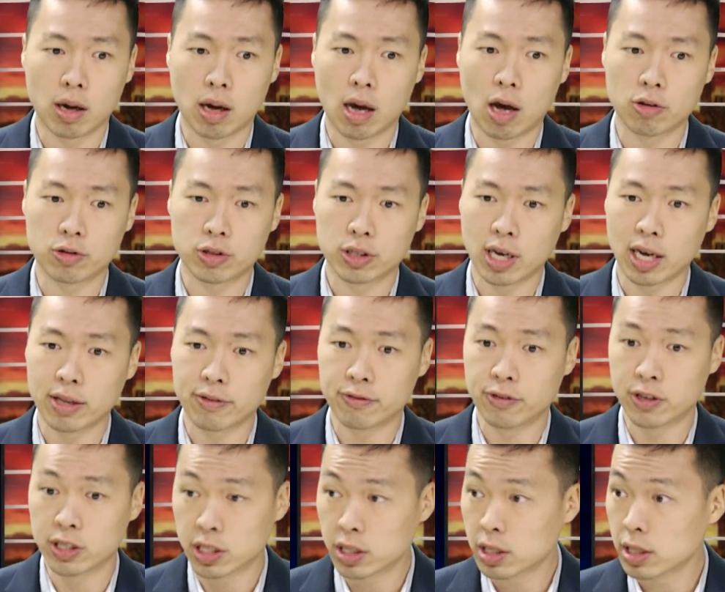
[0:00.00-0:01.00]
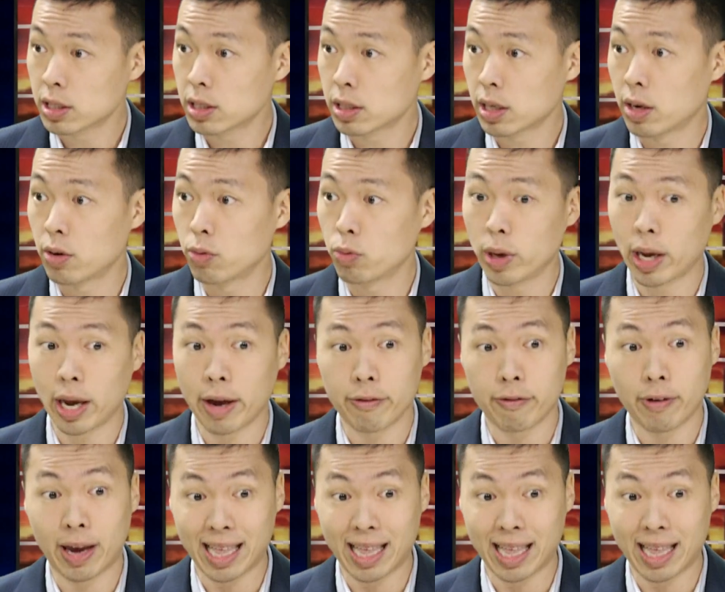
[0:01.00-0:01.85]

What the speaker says: outside visitors, and we have,